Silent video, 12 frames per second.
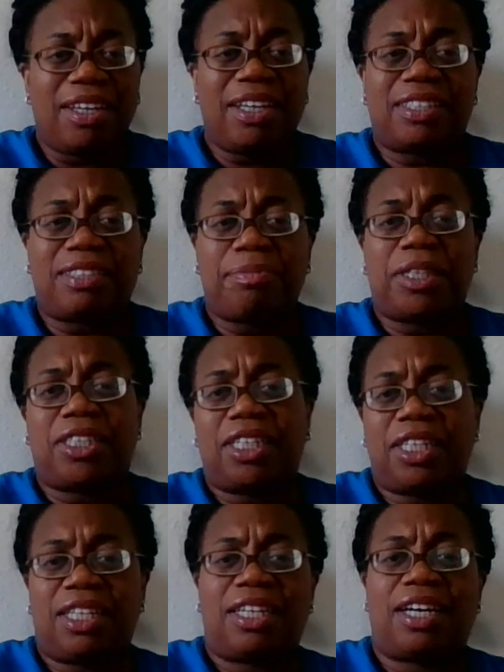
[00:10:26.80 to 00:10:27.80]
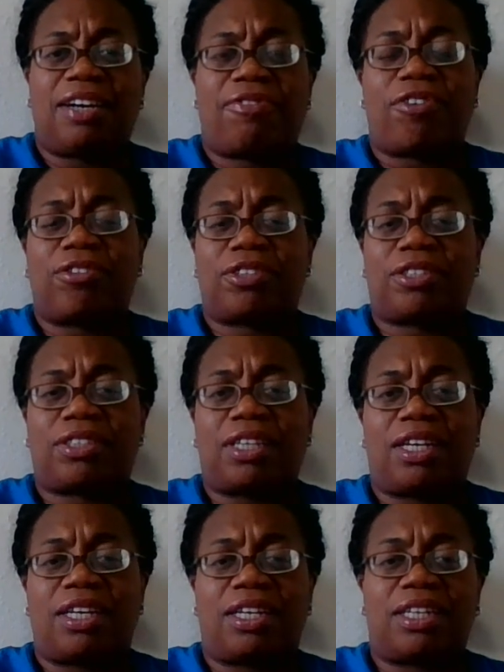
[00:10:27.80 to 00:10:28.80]
It's mentioned in
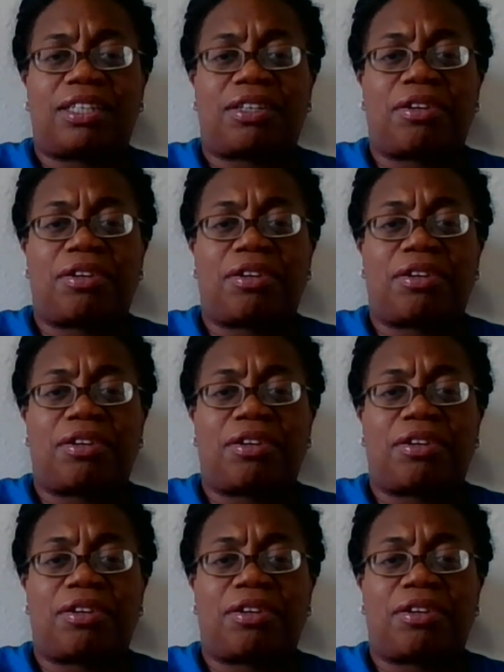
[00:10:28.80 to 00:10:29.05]
1